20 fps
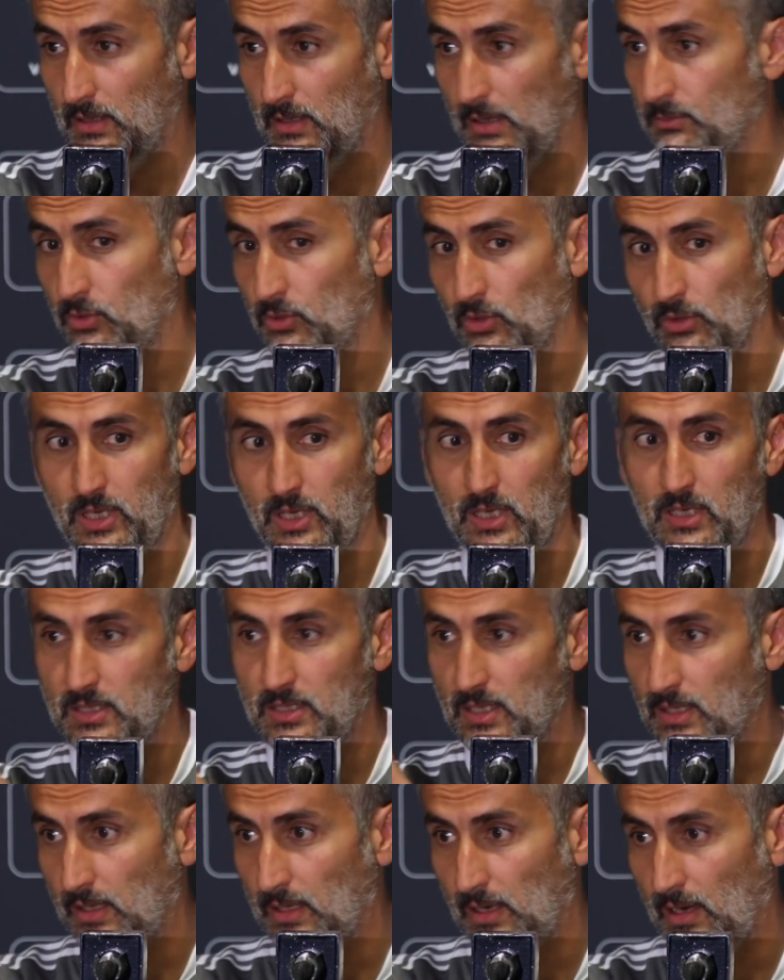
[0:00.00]
I'm talking in
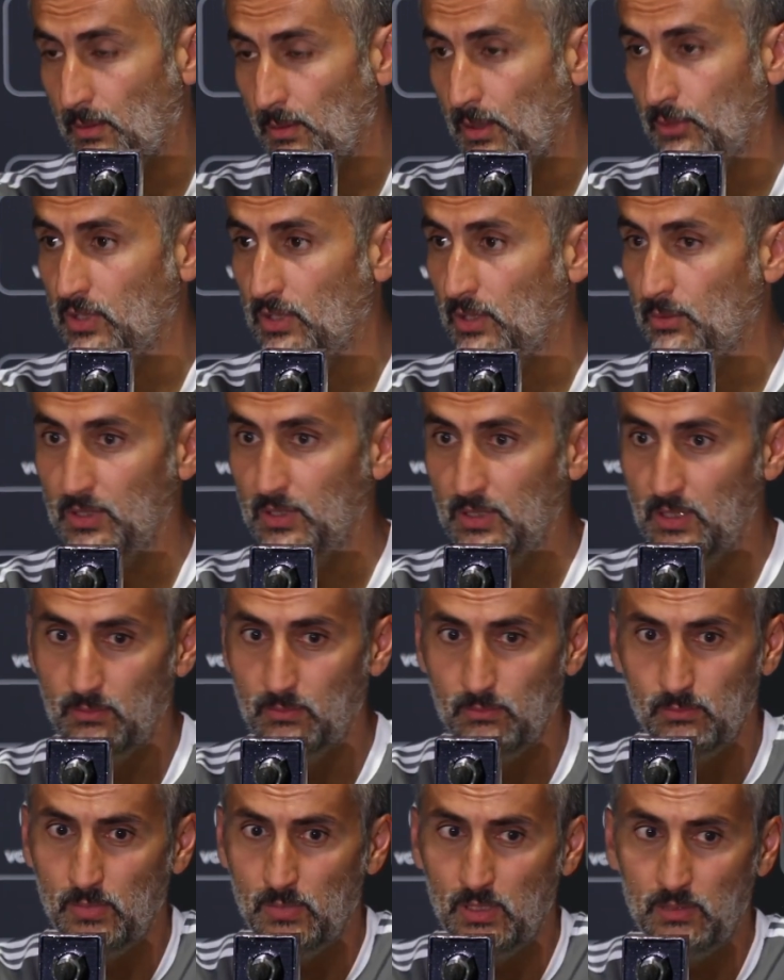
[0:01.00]
general about
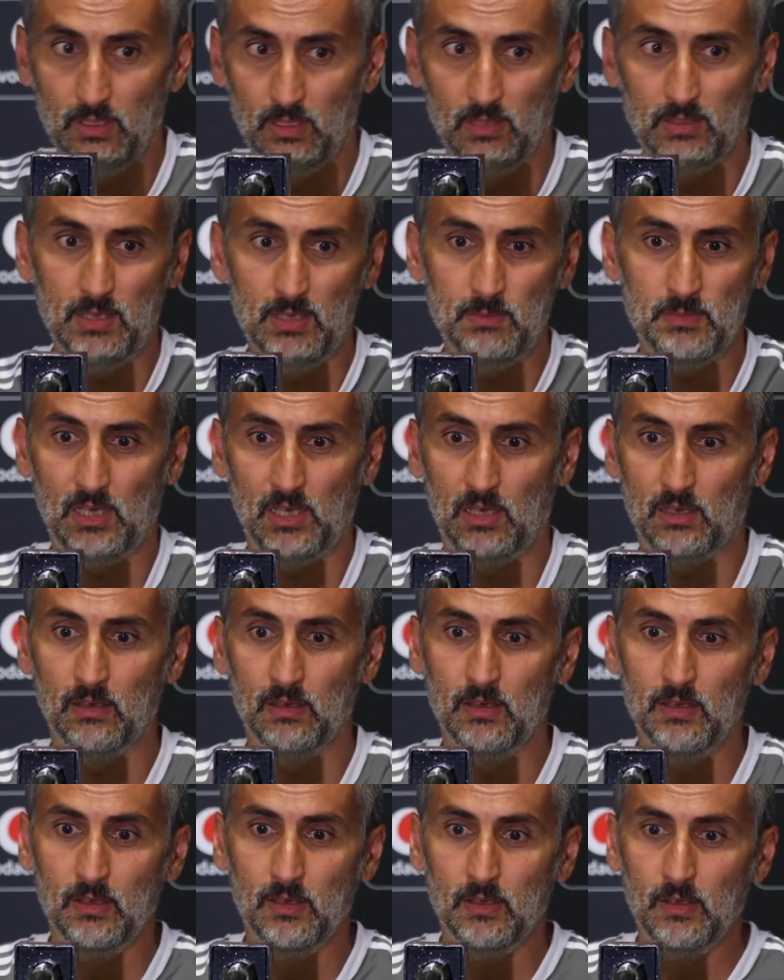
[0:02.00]
everything. The teams
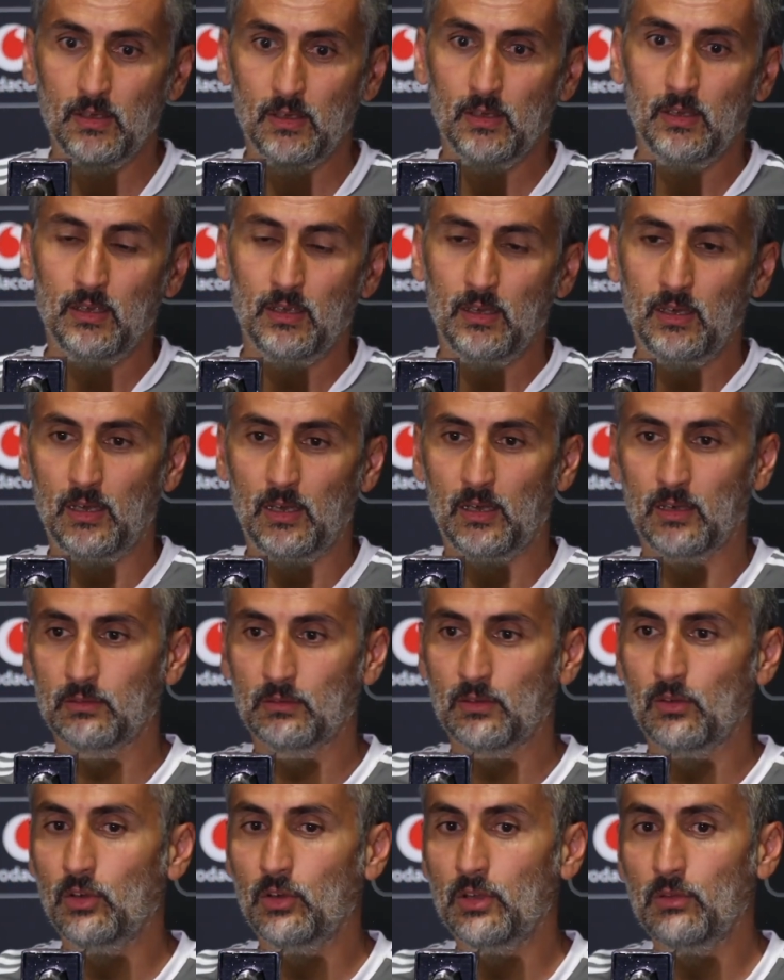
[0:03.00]
are
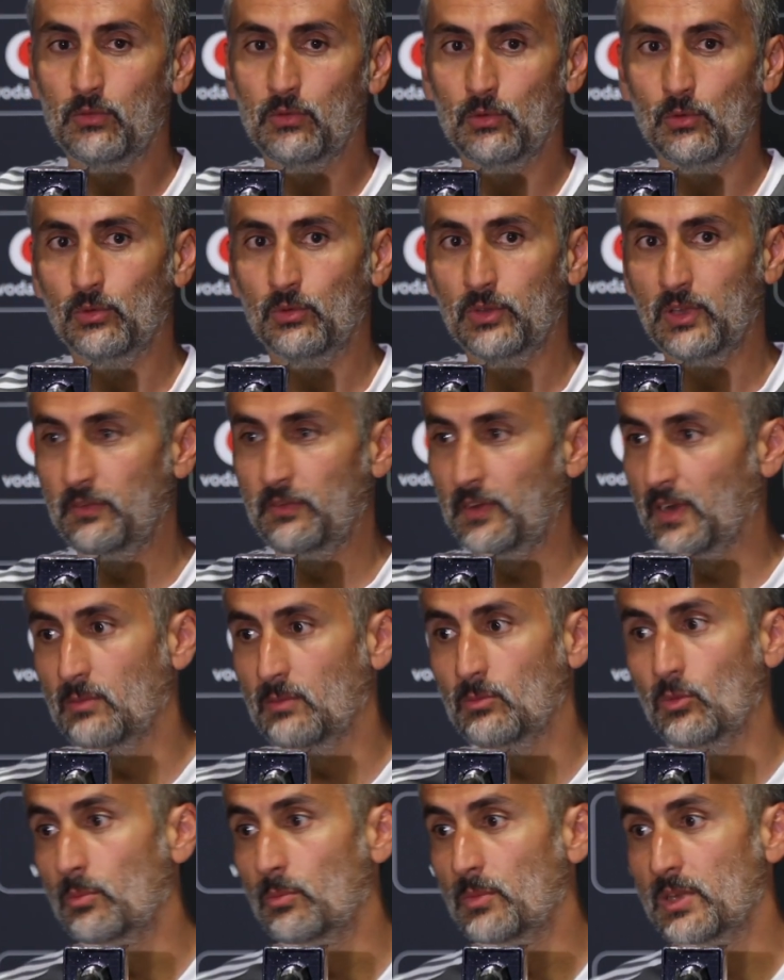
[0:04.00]
going through
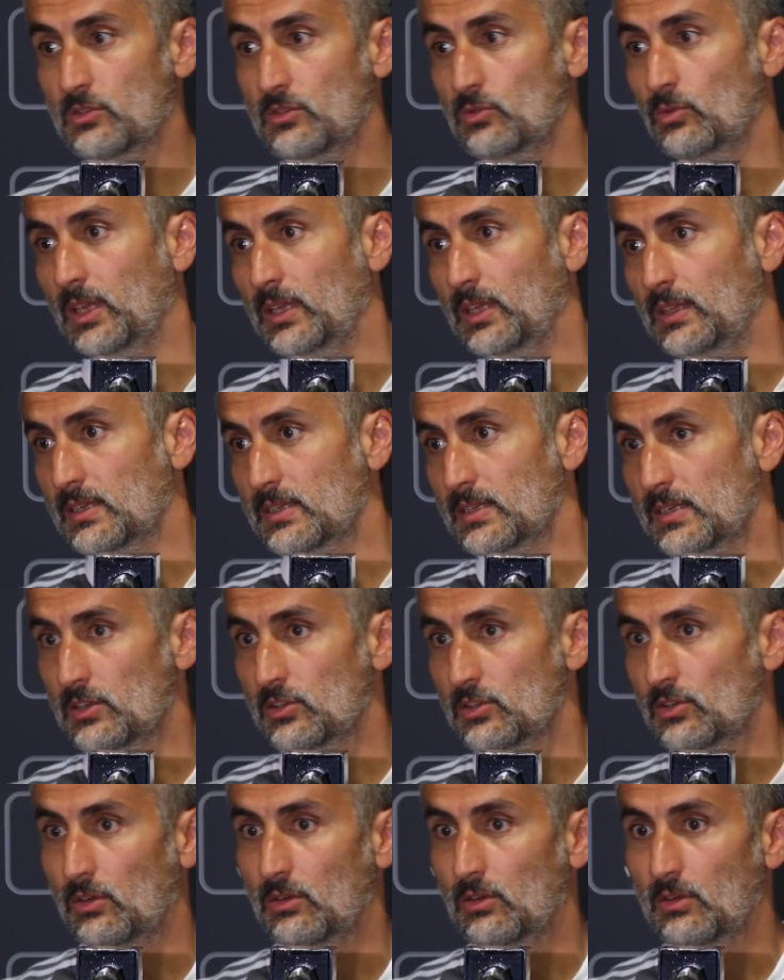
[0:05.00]
different moments during the
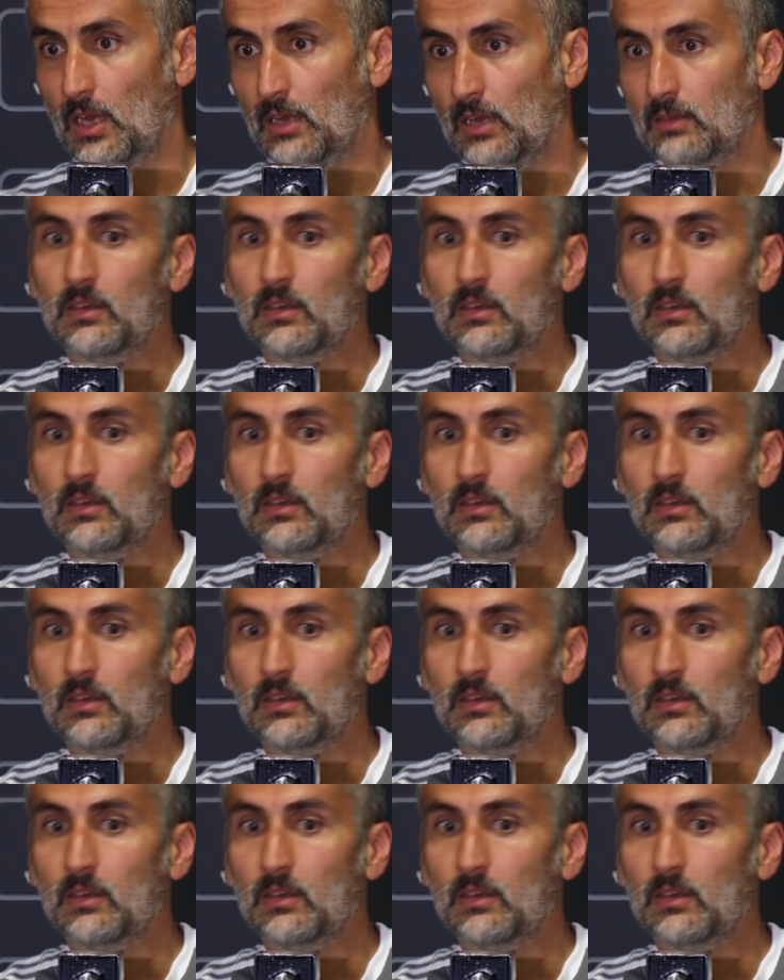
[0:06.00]
season,